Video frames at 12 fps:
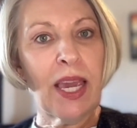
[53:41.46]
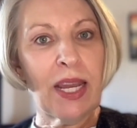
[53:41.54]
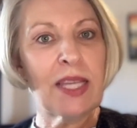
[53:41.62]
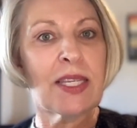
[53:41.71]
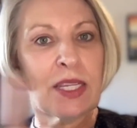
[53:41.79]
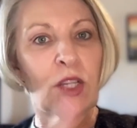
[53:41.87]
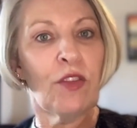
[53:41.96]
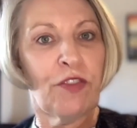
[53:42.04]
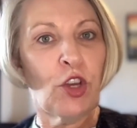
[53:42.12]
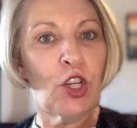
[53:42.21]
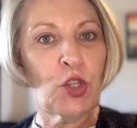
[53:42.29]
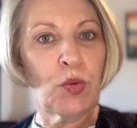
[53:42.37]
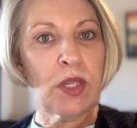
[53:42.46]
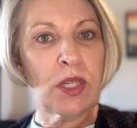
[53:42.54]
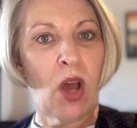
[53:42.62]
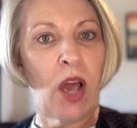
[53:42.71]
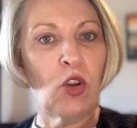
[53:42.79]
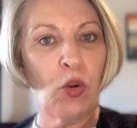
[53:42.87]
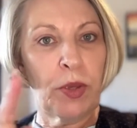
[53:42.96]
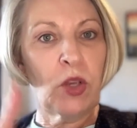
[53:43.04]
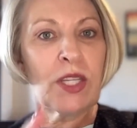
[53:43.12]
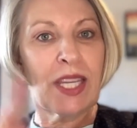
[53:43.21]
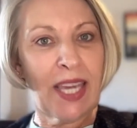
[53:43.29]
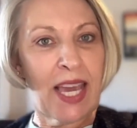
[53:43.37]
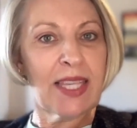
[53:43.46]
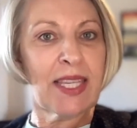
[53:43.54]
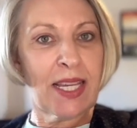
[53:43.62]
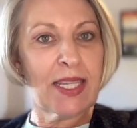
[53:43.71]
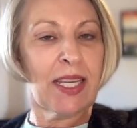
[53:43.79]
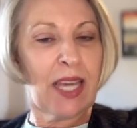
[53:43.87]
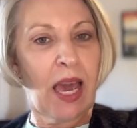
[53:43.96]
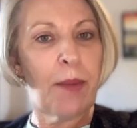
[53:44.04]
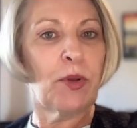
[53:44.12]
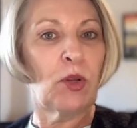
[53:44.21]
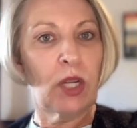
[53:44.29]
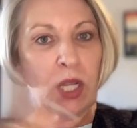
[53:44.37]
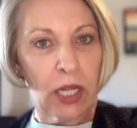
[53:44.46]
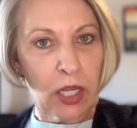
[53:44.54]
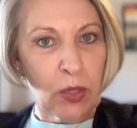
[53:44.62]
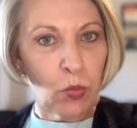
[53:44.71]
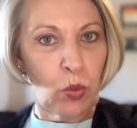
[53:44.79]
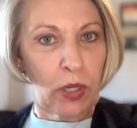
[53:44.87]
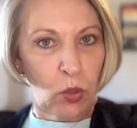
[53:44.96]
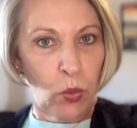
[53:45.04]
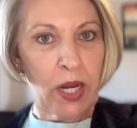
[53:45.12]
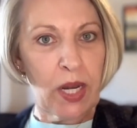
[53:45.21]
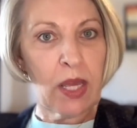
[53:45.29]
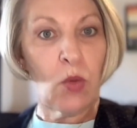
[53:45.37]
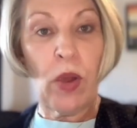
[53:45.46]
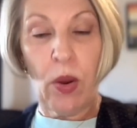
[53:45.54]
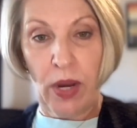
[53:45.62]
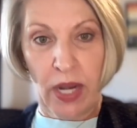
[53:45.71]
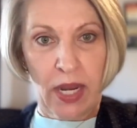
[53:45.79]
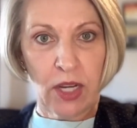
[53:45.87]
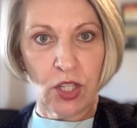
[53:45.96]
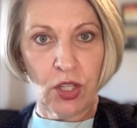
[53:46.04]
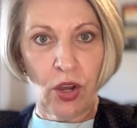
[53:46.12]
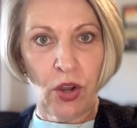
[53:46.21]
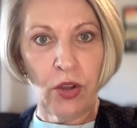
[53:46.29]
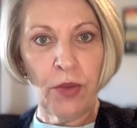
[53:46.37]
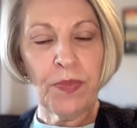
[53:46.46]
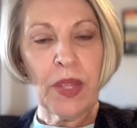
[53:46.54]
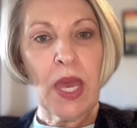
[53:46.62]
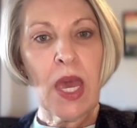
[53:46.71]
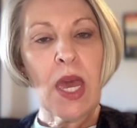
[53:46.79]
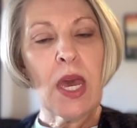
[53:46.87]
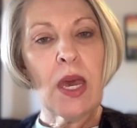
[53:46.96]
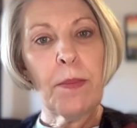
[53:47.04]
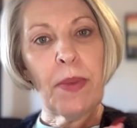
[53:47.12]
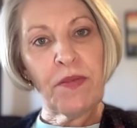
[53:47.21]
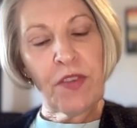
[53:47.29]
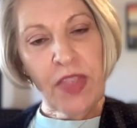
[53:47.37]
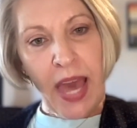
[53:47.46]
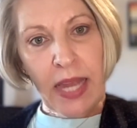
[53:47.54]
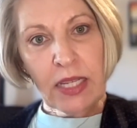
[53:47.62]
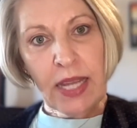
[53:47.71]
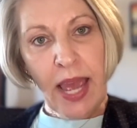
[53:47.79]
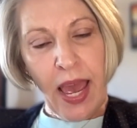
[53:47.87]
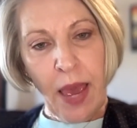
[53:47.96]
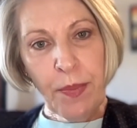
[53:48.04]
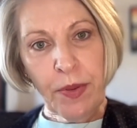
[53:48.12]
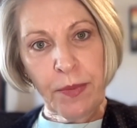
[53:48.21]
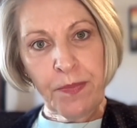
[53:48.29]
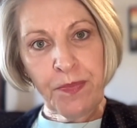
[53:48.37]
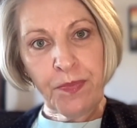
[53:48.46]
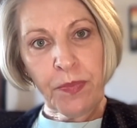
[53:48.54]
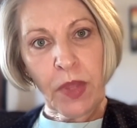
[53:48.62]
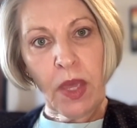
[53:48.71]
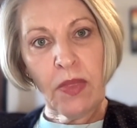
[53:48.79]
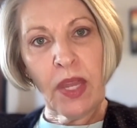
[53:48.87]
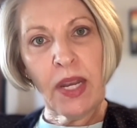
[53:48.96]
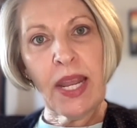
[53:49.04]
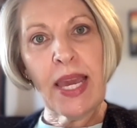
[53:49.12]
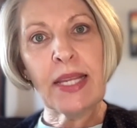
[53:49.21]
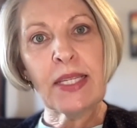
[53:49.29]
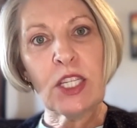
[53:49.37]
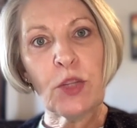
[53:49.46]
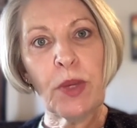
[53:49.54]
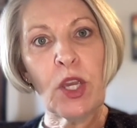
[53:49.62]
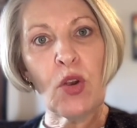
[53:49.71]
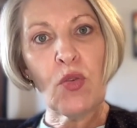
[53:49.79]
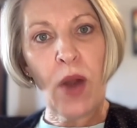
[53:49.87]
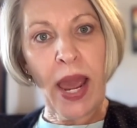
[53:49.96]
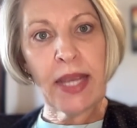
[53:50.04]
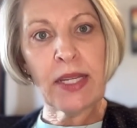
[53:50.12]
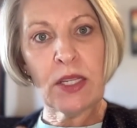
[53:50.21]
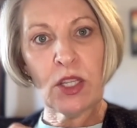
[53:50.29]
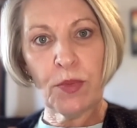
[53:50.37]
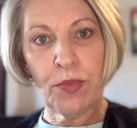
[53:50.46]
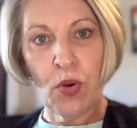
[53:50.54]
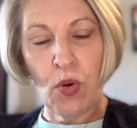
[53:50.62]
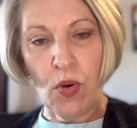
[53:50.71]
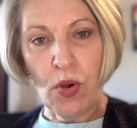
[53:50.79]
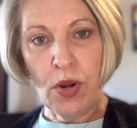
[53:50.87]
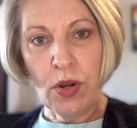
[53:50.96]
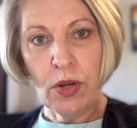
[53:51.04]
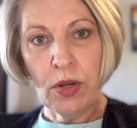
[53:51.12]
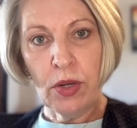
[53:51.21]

It is still a virtuous cycle because it gets us the capital and liquidity where it needed to go. But for that to happen, there needs to be greater support